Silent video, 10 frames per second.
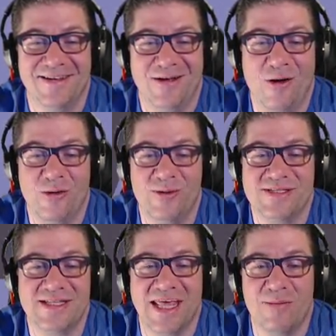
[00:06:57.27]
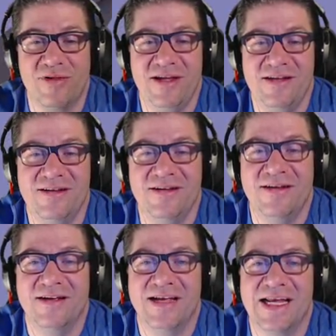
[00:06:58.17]
All the rest of the gameplay
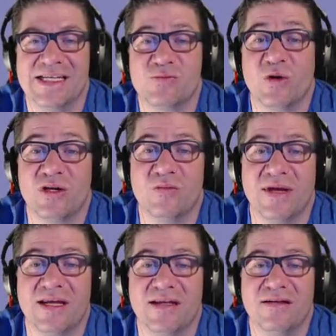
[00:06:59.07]
is what you make it.